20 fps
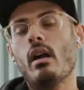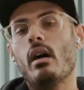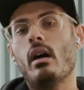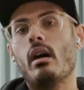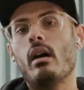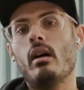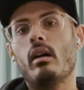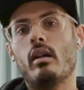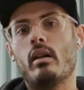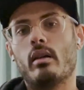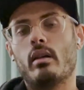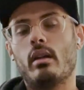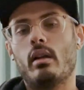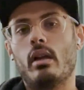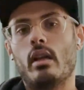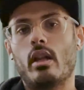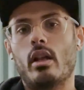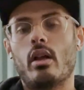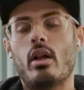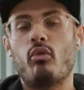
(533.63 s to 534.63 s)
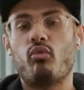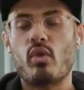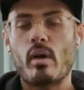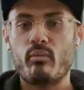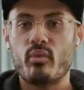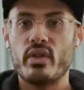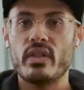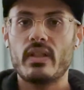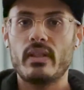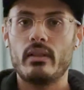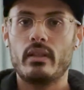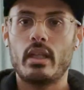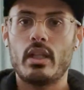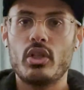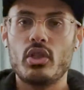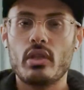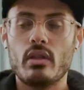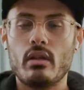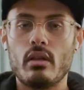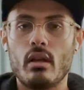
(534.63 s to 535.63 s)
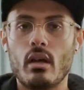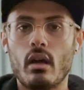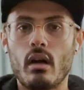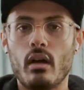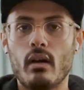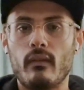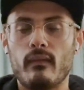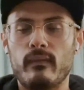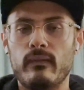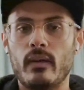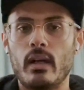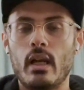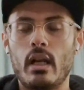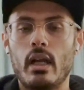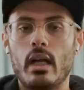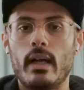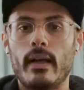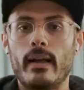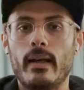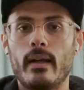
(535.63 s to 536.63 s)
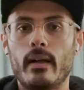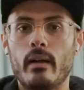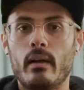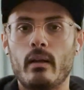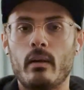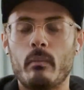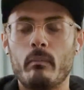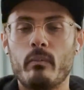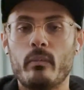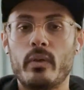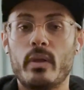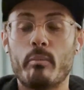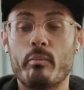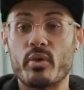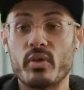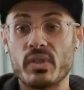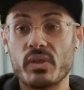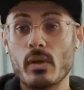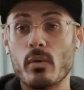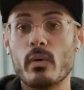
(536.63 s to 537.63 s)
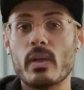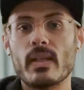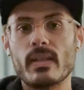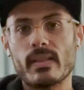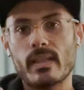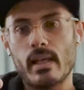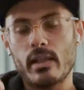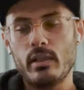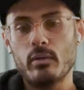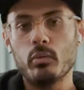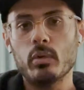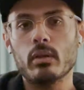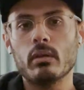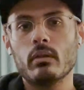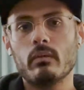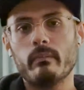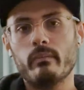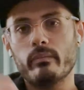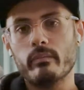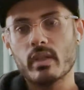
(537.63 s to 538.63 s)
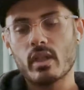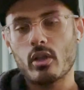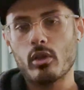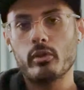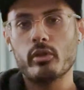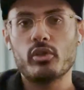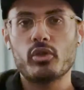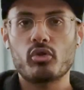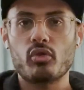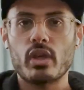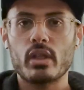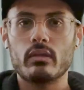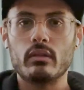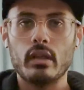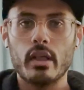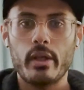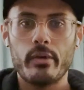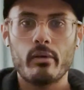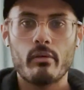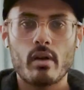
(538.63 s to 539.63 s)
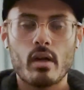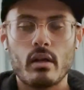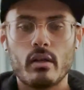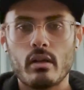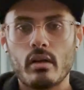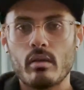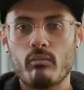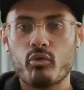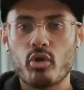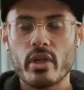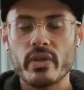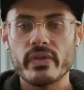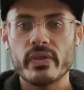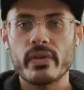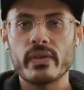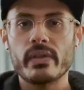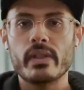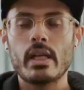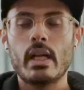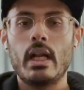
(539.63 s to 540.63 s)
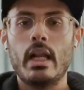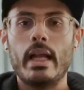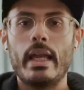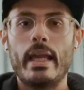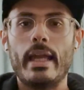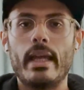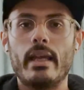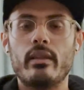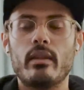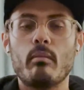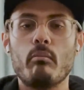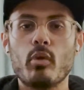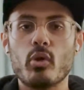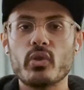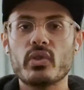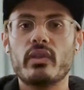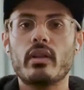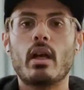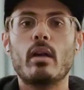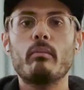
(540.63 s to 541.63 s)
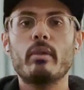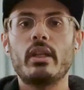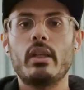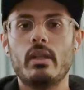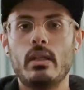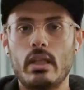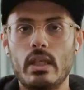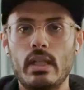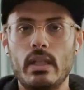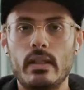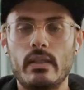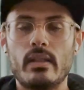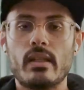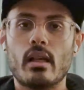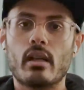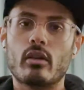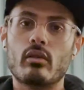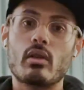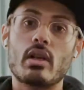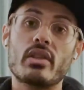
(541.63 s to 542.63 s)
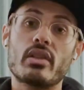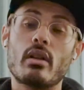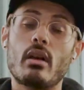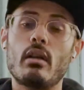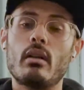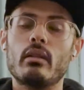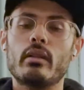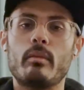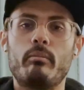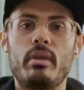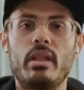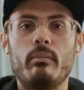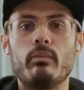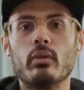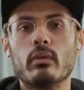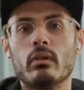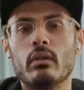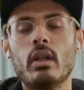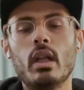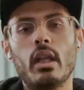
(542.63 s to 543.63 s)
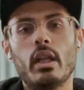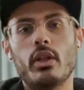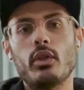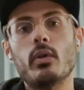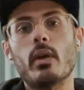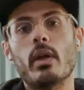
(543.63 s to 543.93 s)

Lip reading: are a representation of the personas that you will construct later on in the process, and the most dominant needs across all the people you